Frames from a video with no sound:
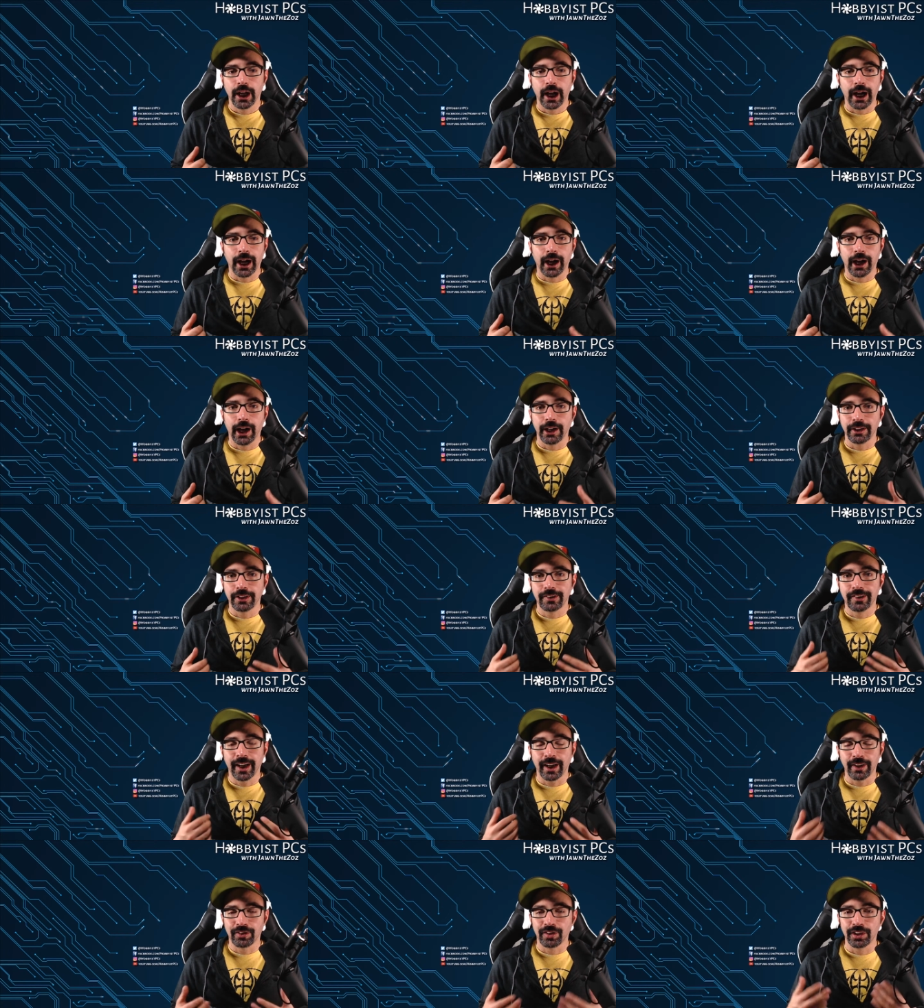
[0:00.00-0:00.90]
uh,
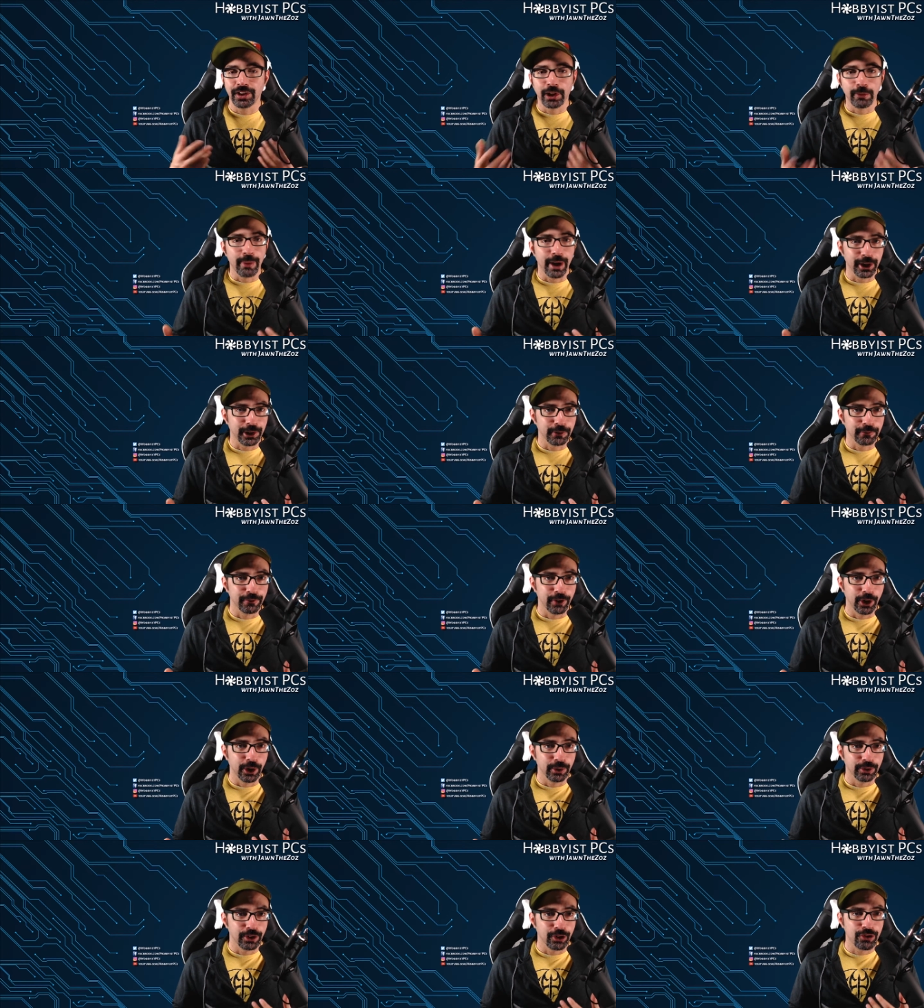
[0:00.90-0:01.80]
testing your
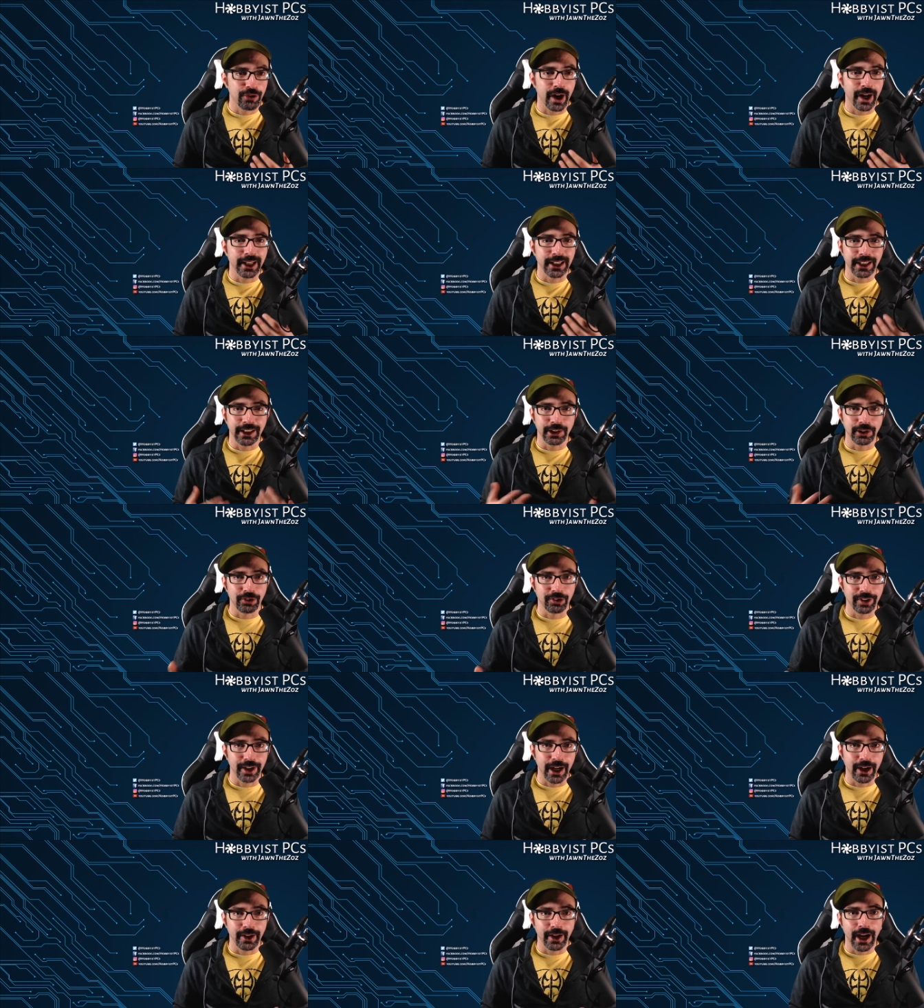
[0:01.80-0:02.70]
microphone to try to get a good
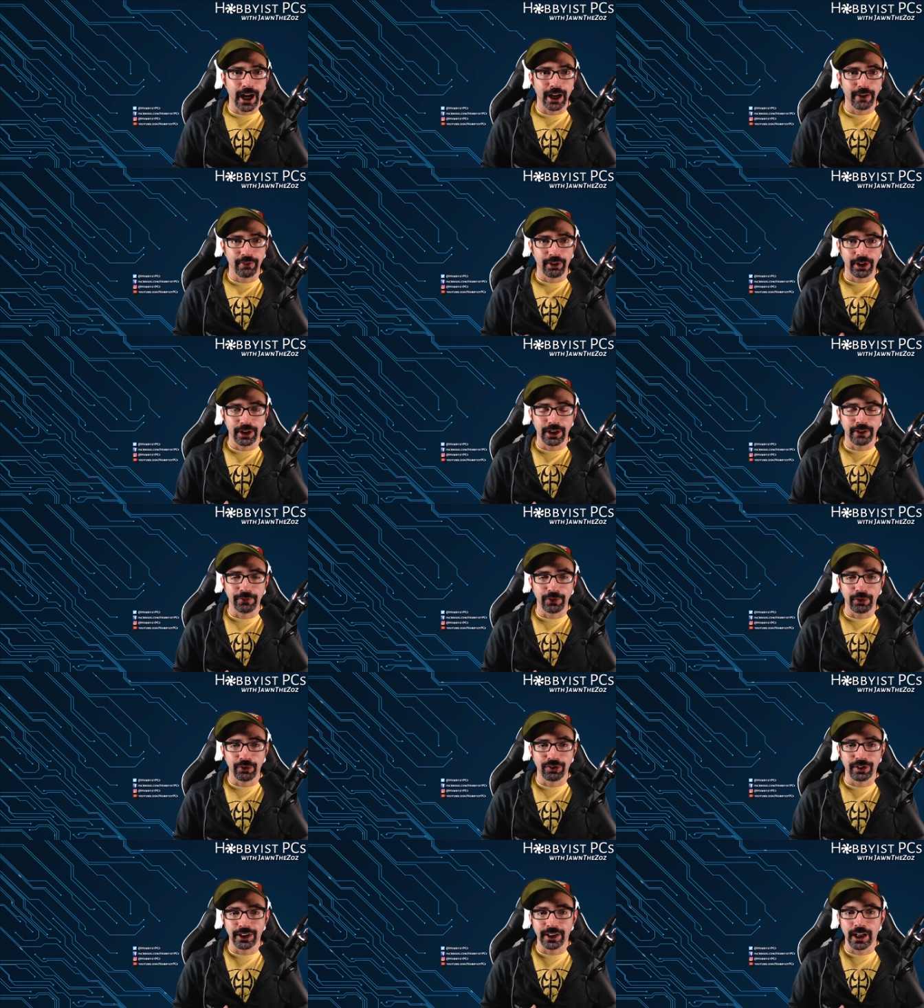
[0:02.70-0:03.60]
sound out of it. If
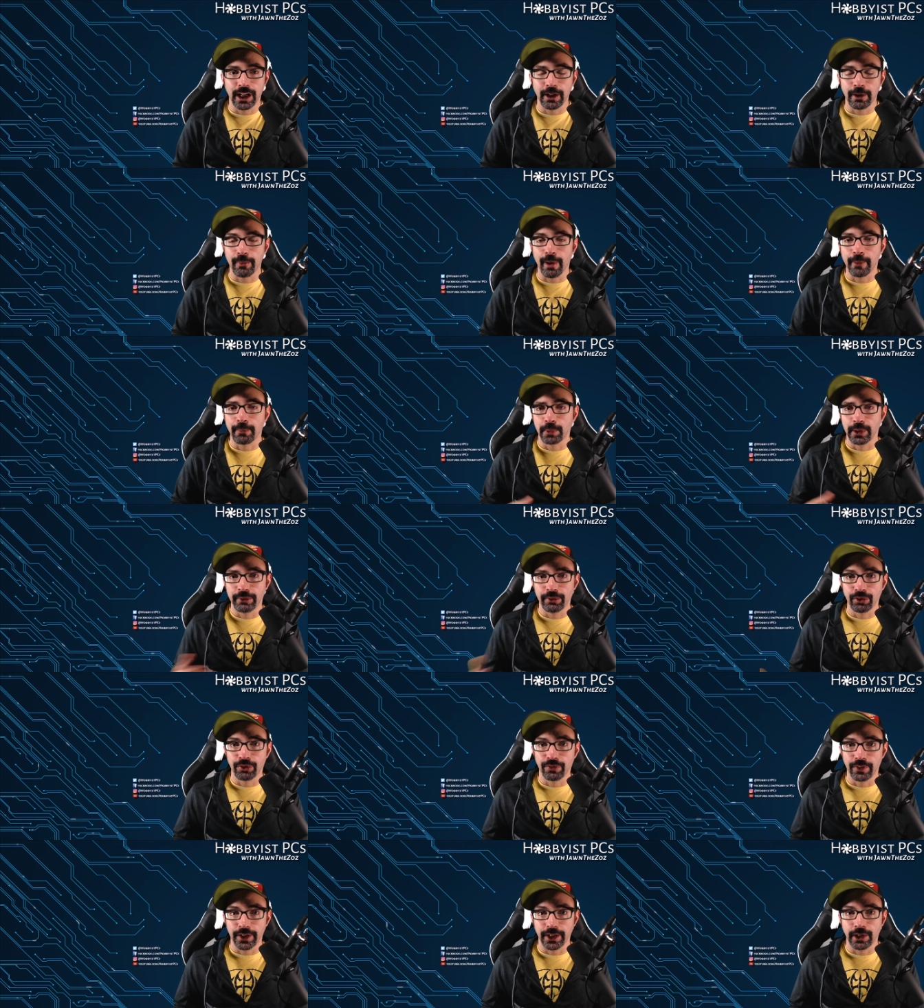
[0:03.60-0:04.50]
you've seen any of my
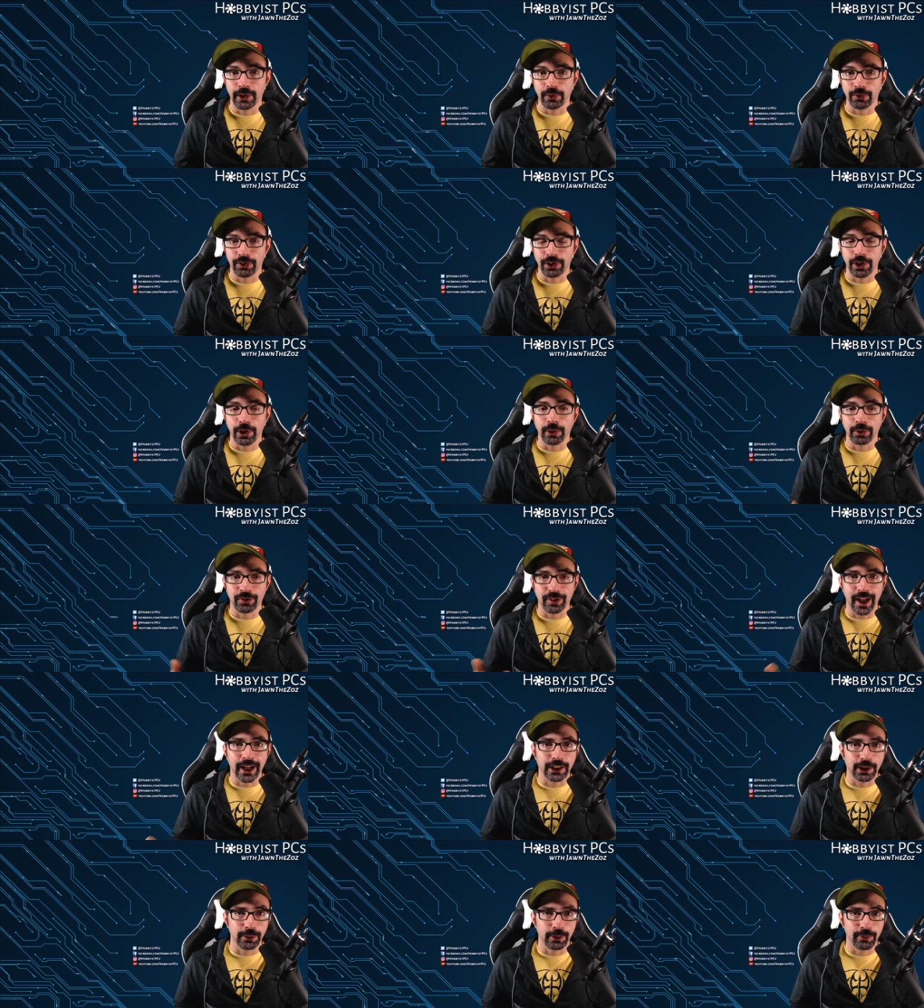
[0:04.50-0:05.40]
previous videos, you know
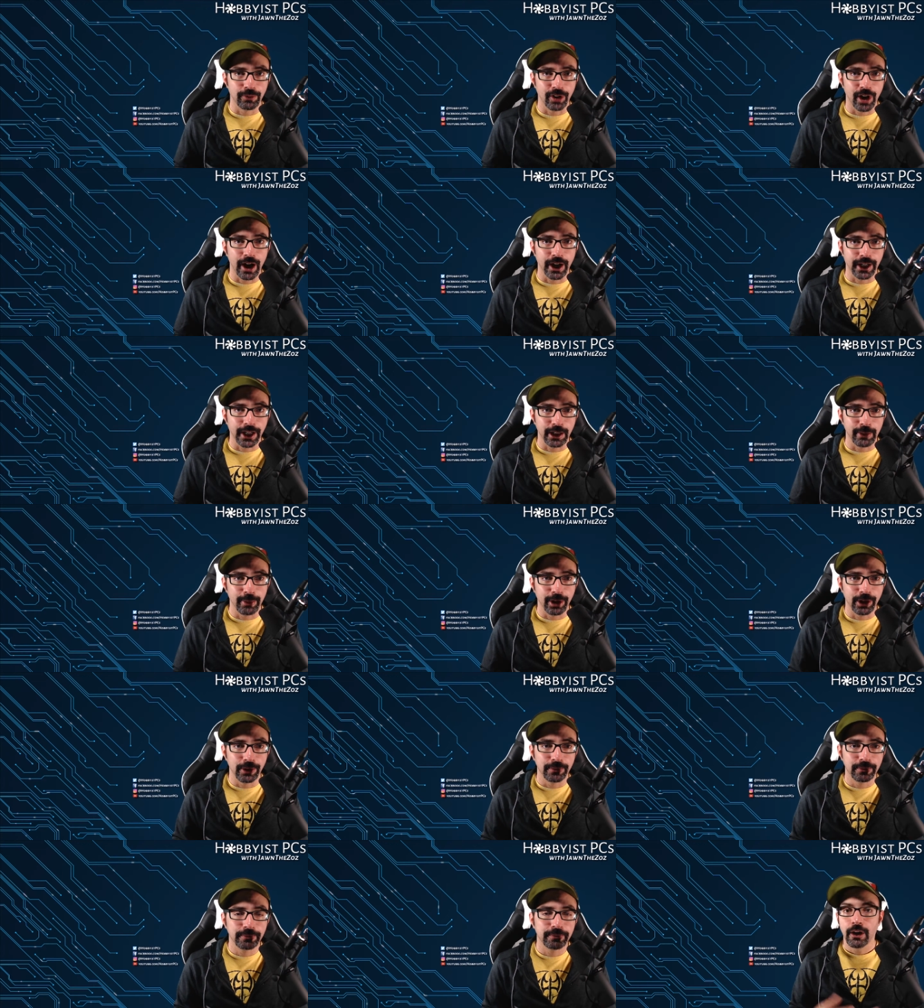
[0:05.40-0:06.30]
exactly what I'm talking
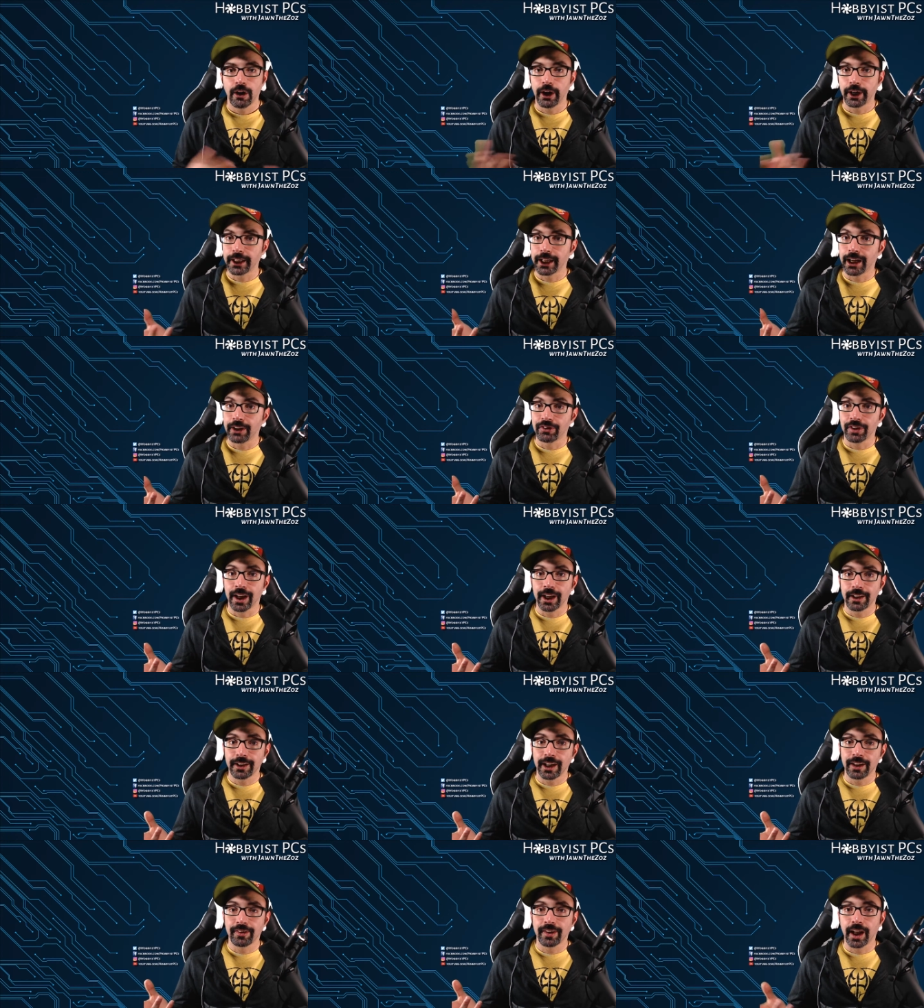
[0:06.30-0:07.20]
about. All right, guys, now
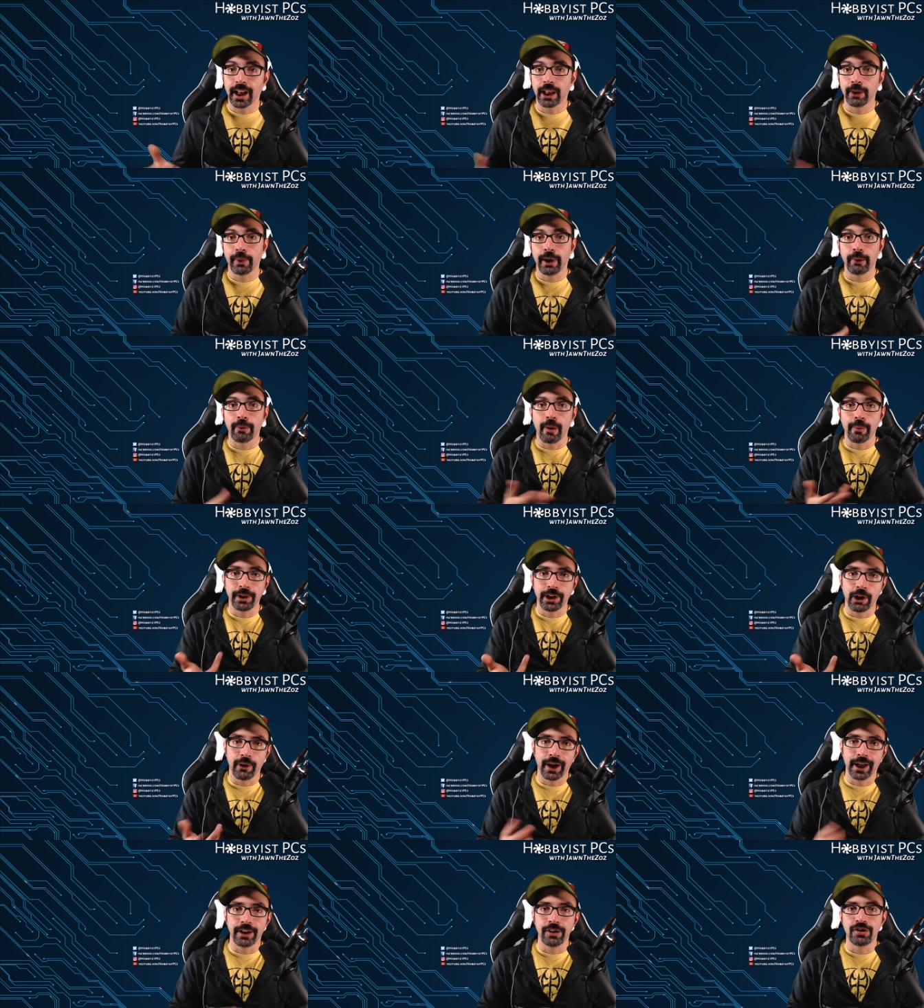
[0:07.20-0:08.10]
that that's out of the way, why don't we
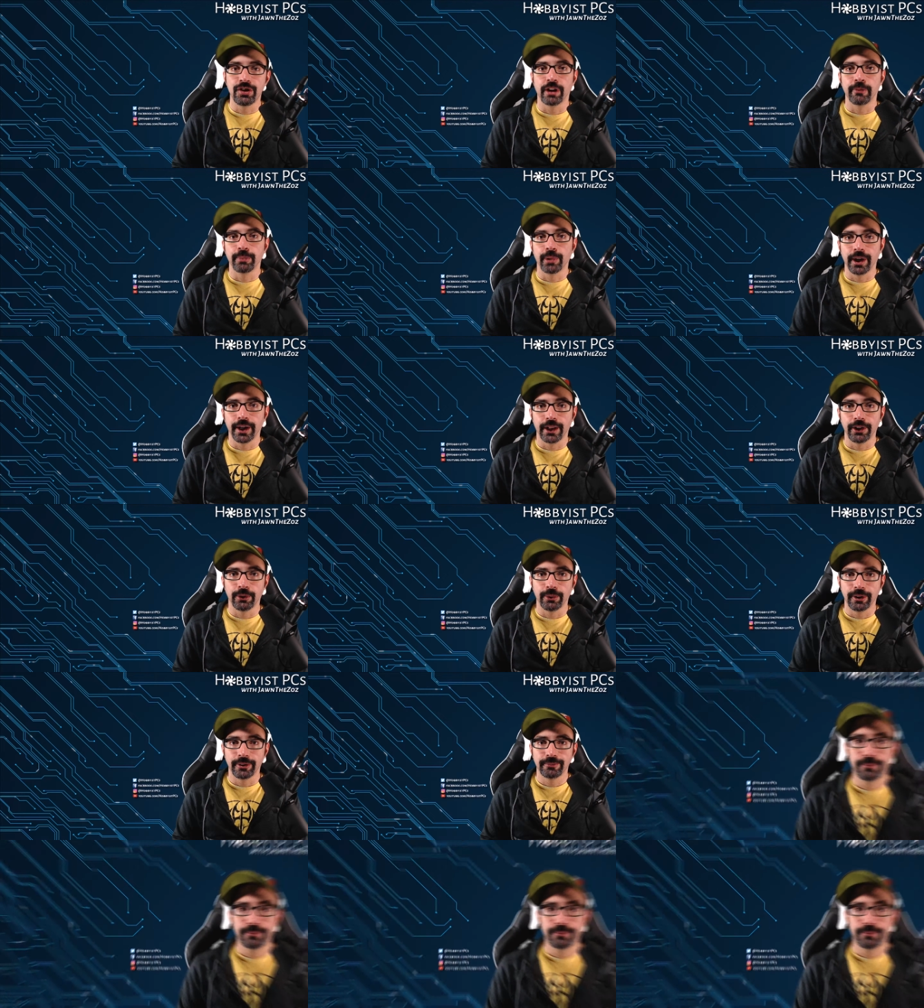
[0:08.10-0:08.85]
go ahead and jump right into it.